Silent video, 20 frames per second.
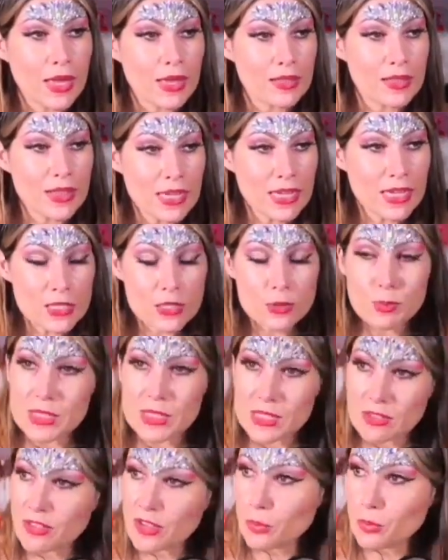This
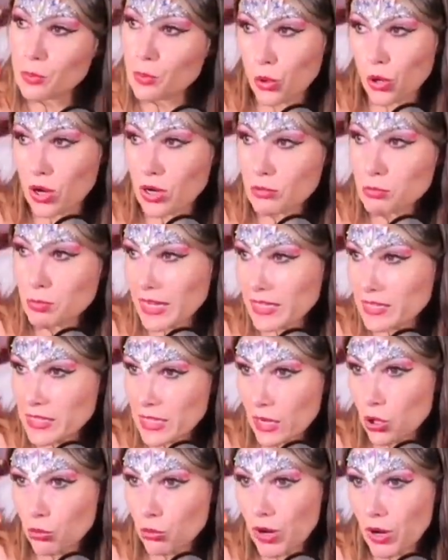specific product by
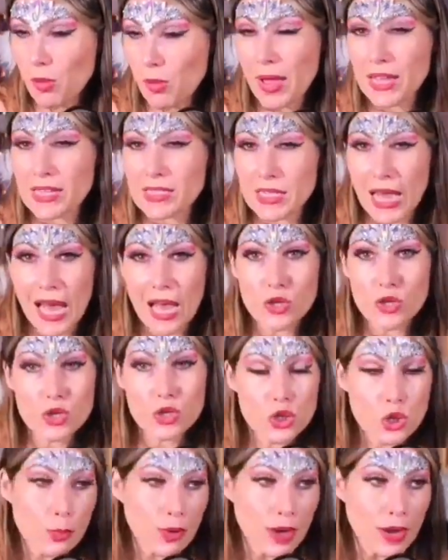DecoRealm has
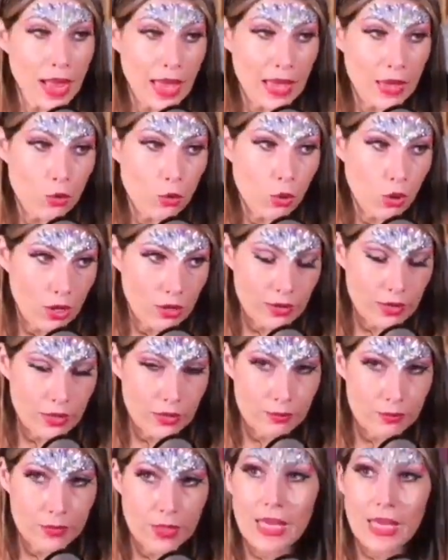super high quality.